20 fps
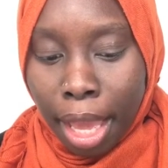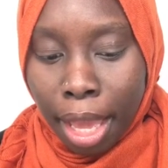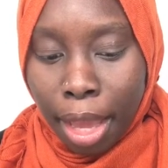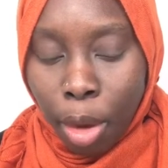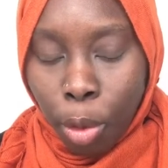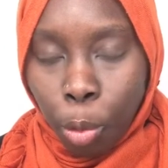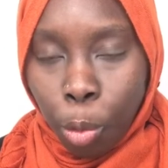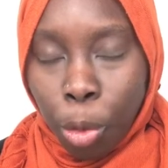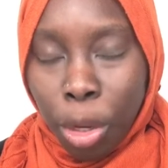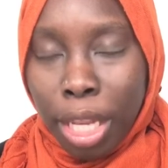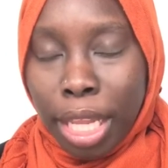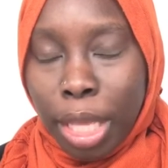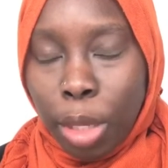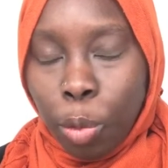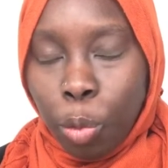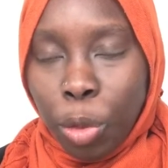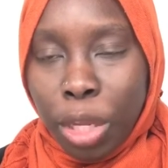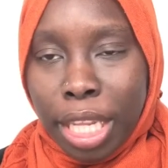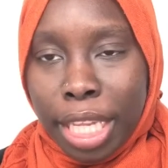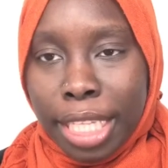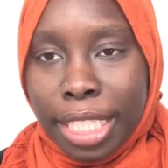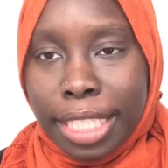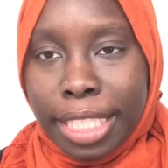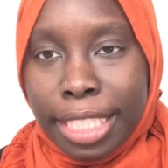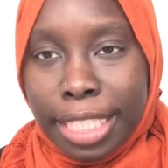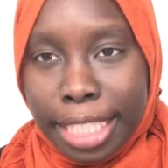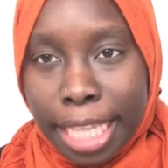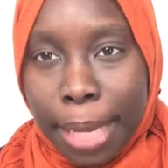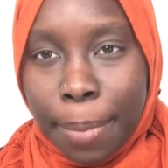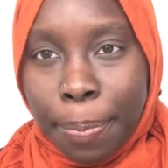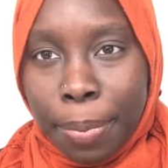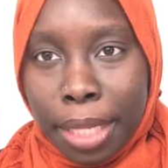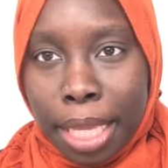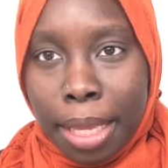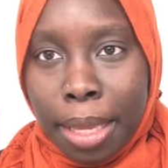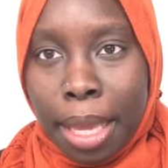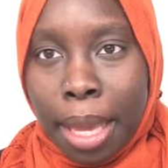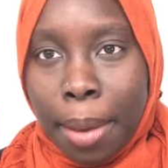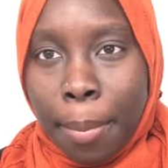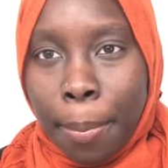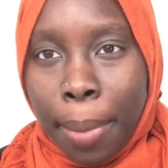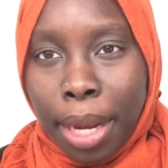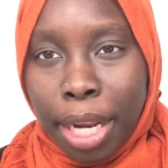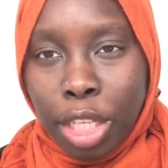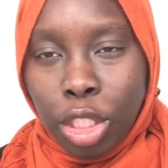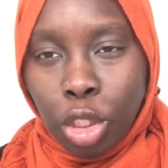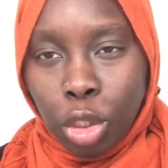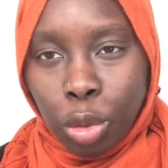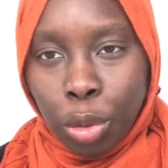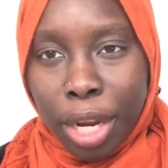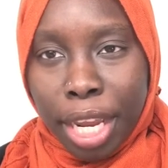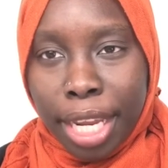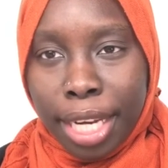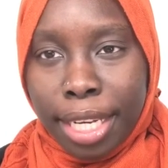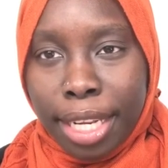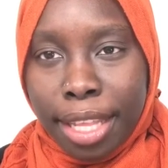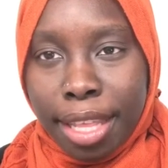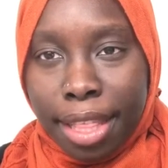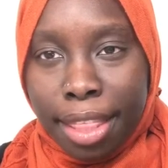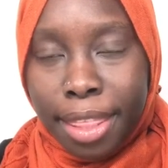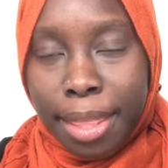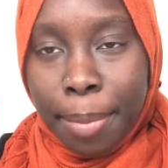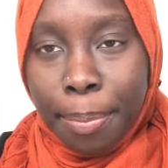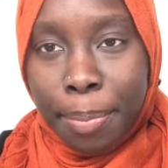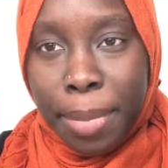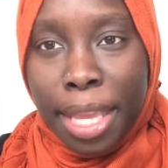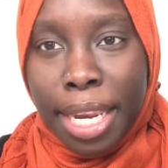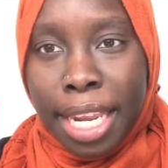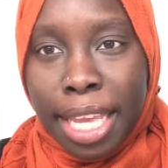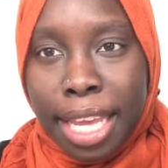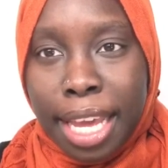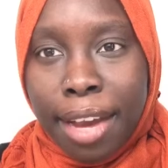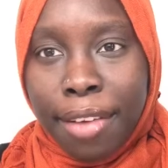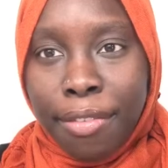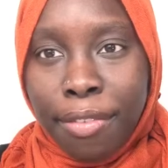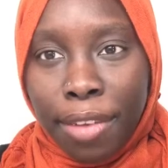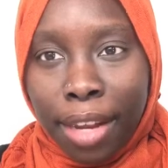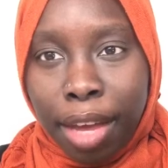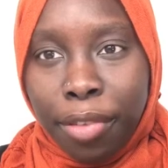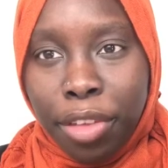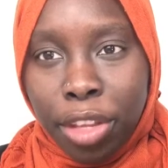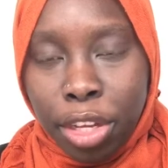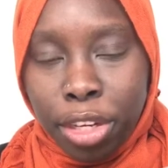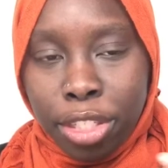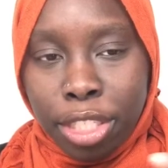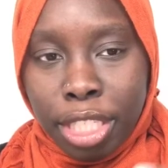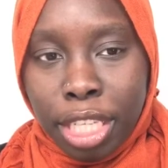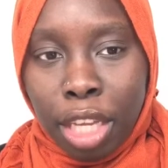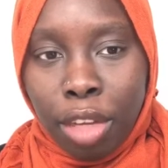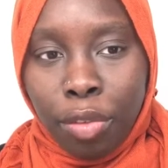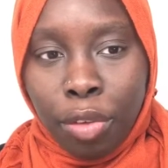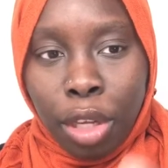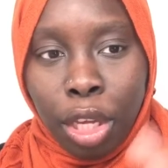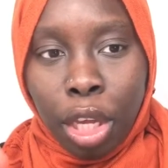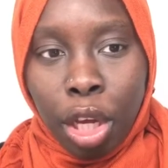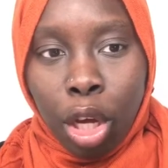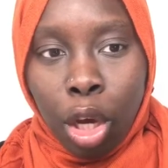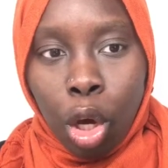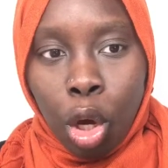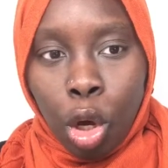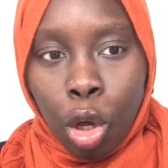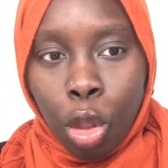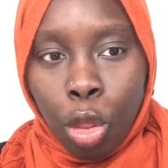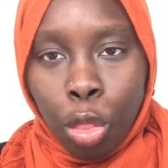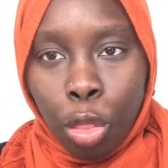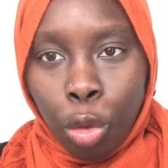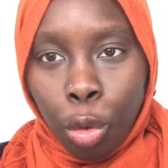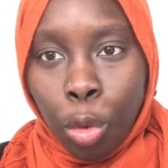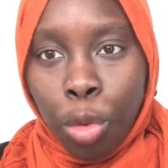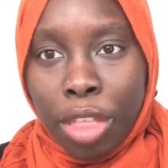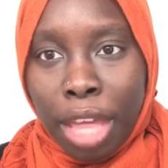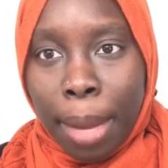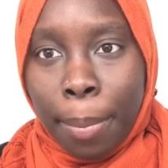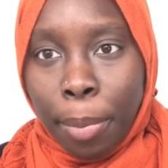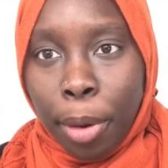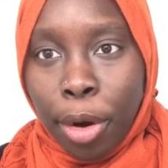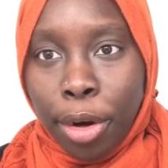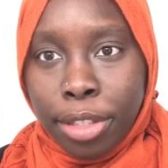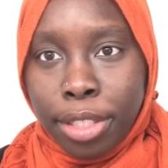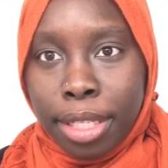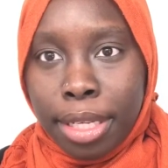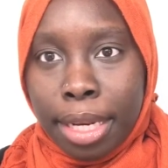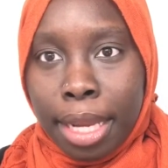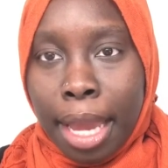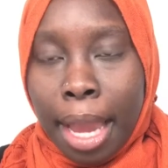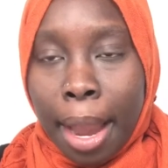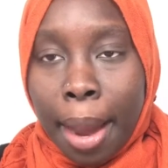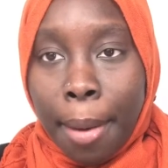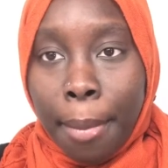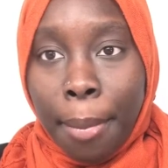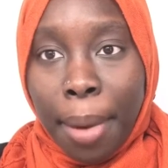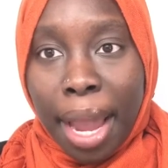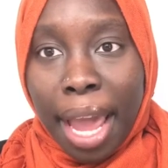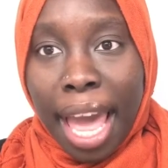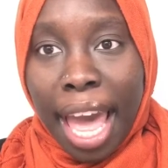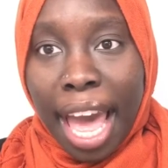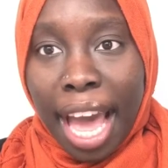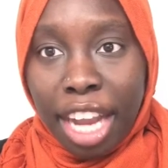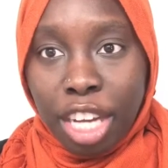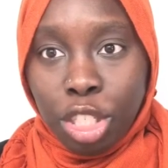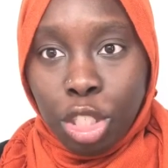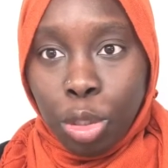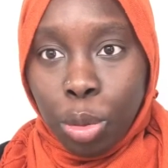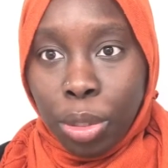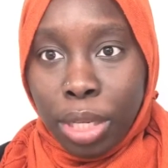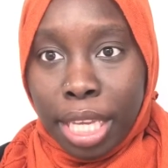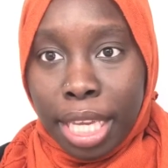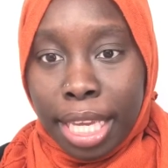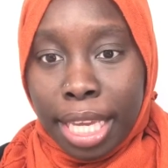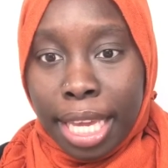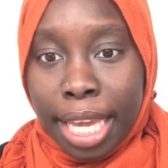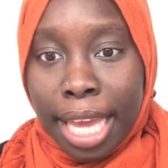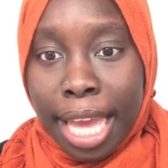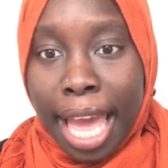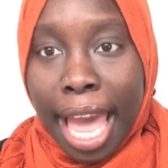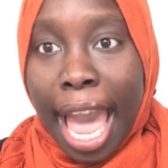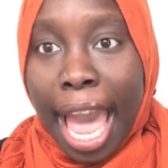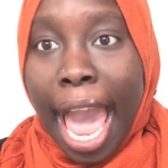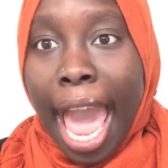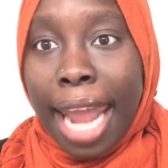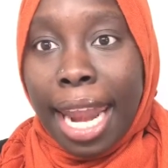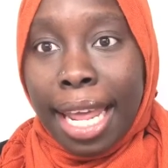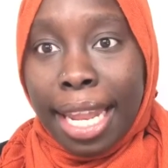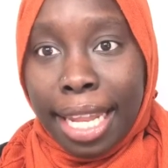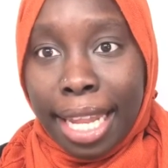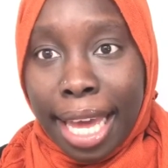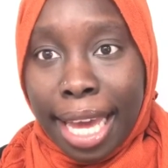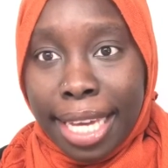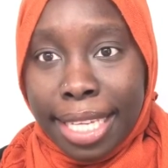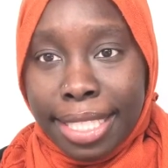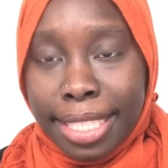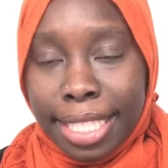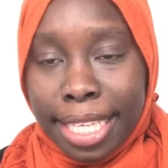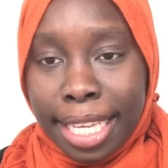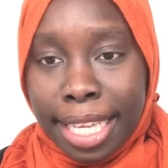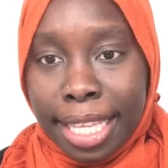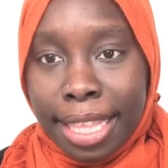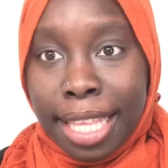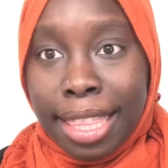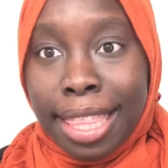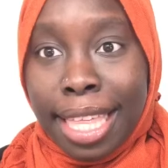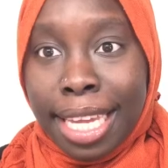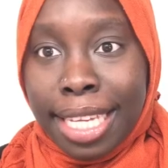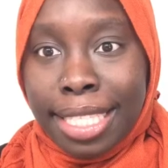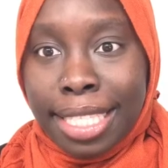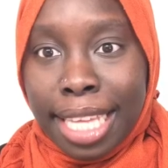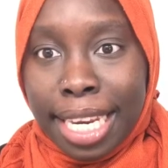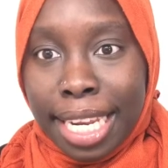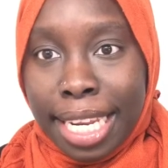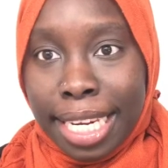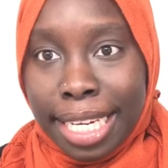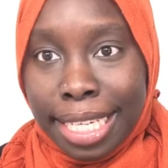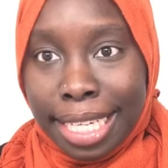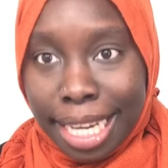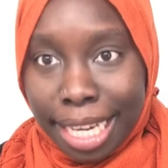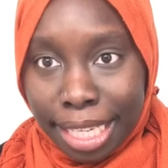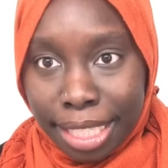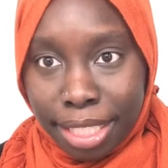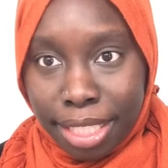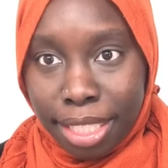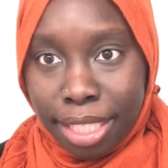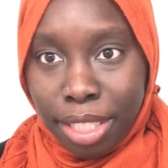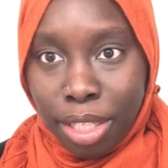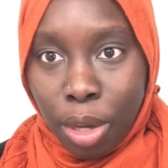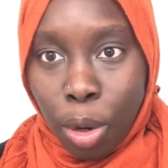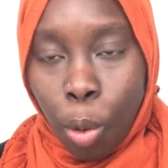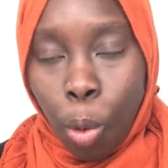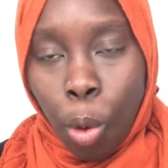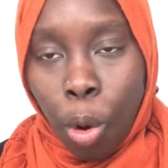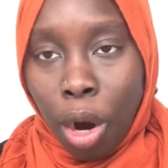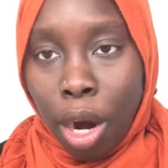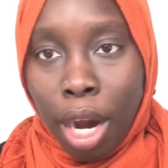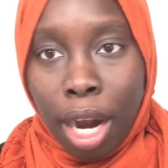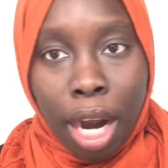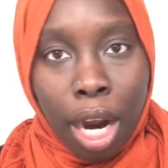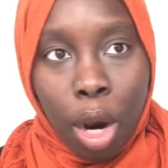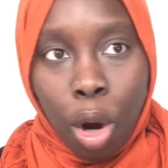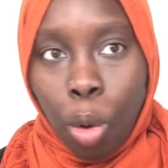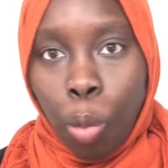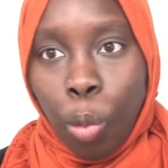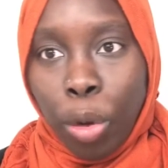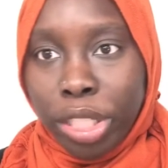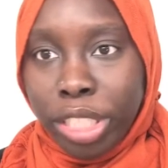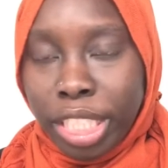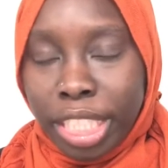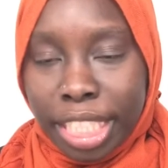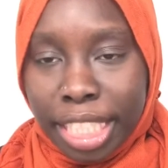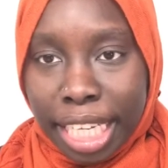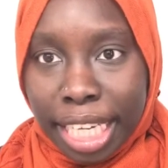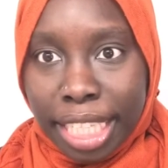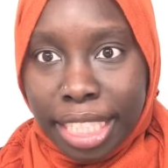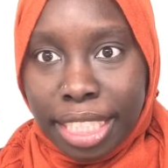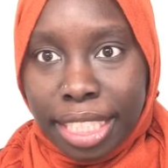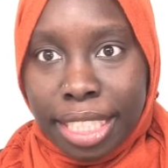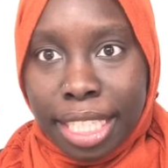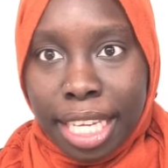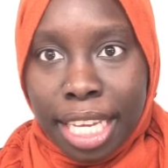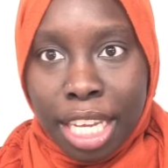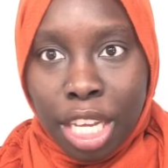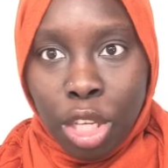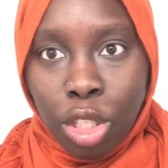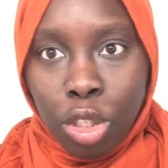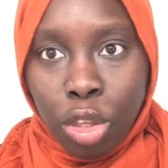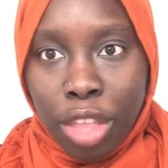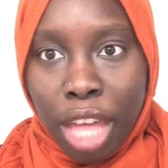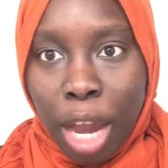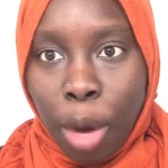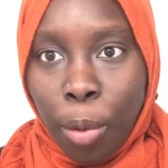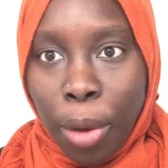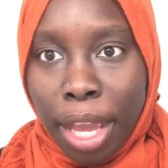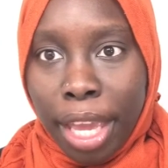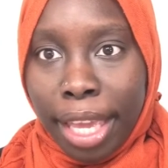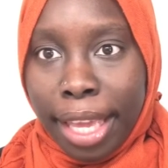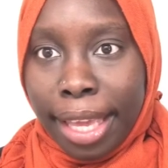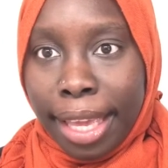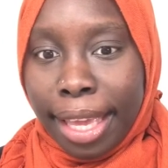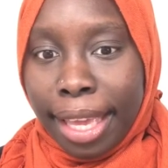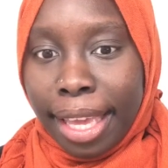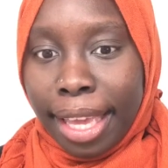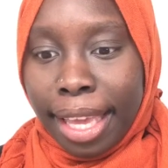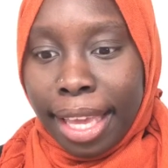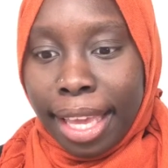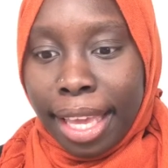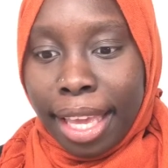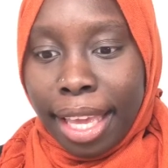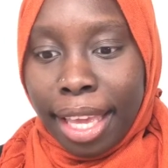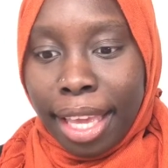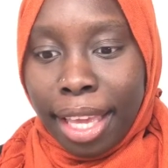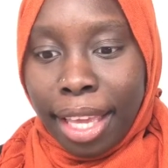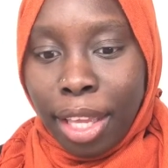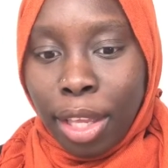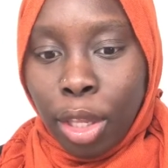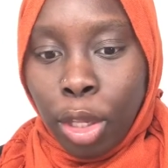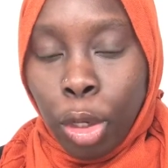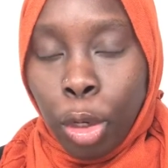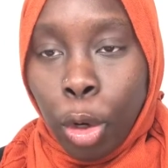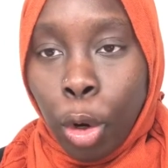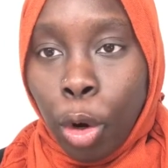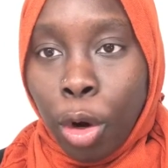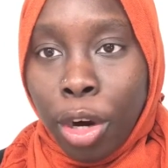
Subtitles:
really, really deeply penetrate the meaning of loving yourself through that person by actually analyzing the things that he does or what she does. So that way you're